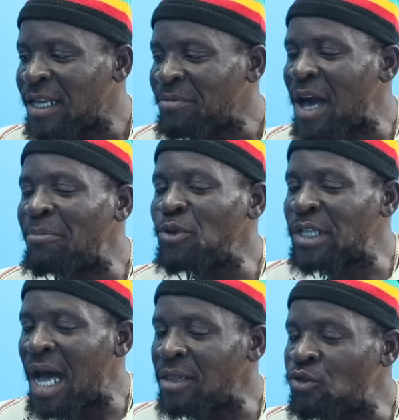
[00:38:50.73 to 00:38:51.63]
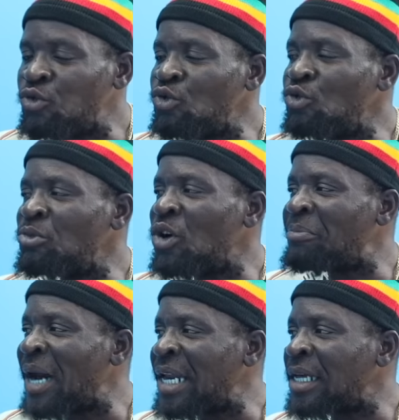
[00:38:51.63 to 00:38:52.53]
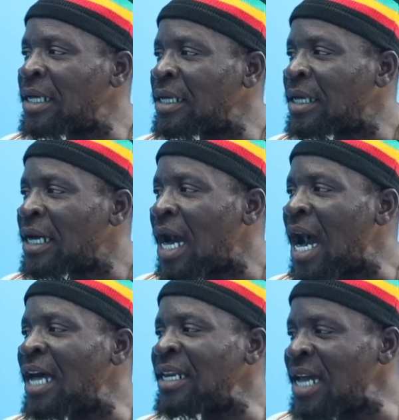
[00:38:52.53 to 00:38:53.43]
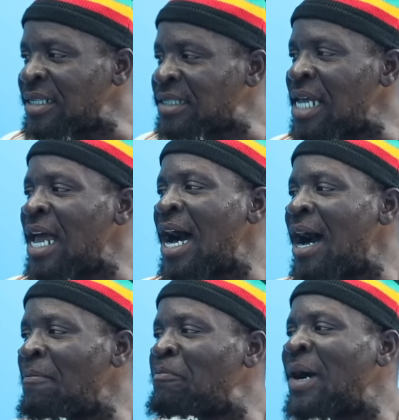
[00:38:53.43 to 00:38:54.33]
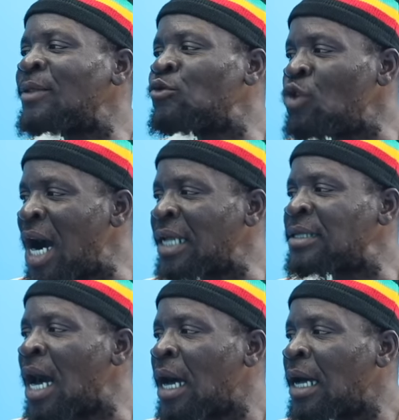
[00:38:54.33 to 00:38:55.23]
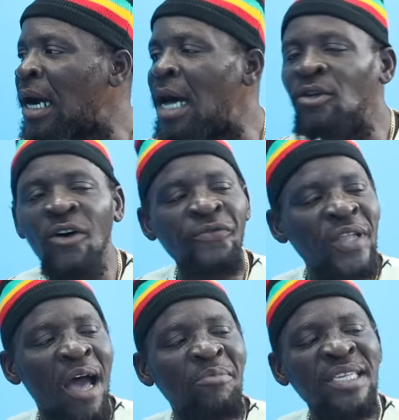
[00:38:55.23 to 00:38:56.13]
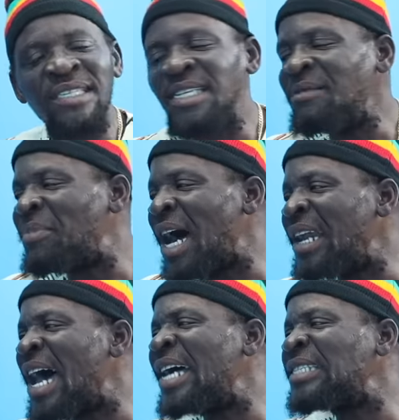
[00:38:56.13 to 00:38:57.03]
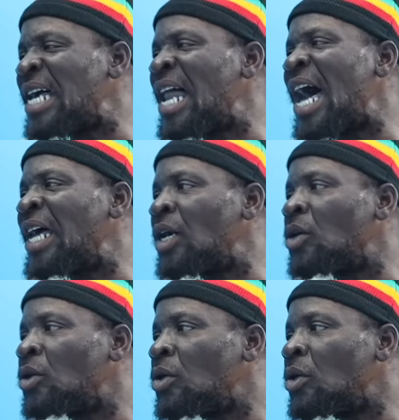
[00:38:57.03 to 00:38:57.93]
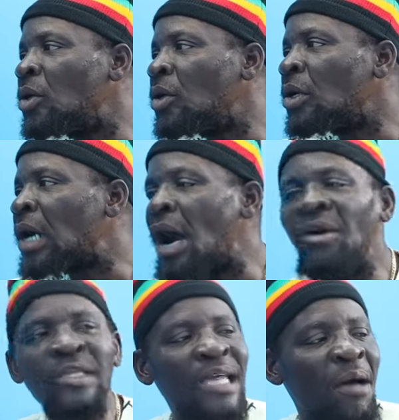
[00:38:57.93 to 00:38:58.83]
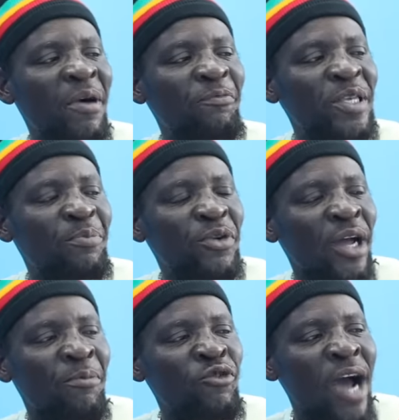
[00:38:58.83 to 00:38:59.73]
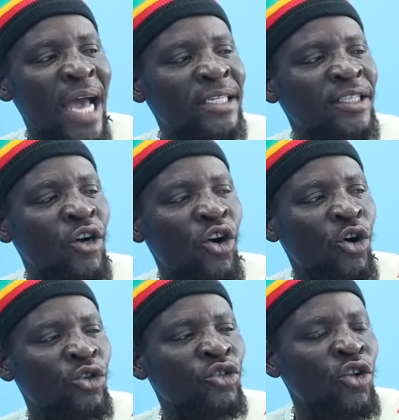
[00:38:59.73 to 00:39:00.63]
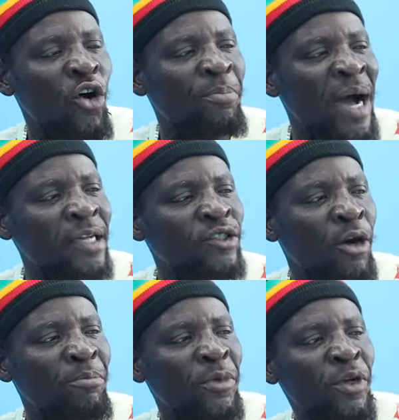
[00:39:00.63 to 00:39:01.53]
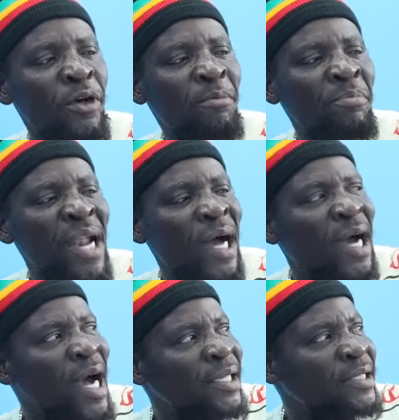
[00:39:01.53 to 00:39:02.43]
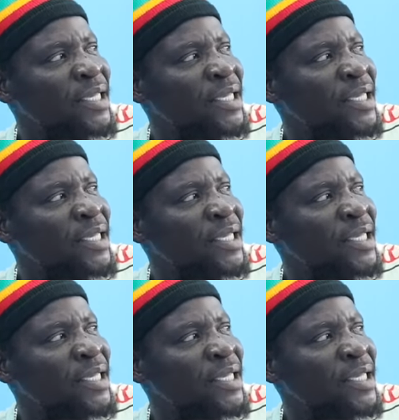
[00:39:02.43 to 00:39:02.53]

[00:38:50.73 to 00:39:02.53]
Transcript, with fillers: Now put on two more panties. Under cellar and pot water. Can enough time to sleep under a cellar, you know. Because when time the people them rise the house now past some black ass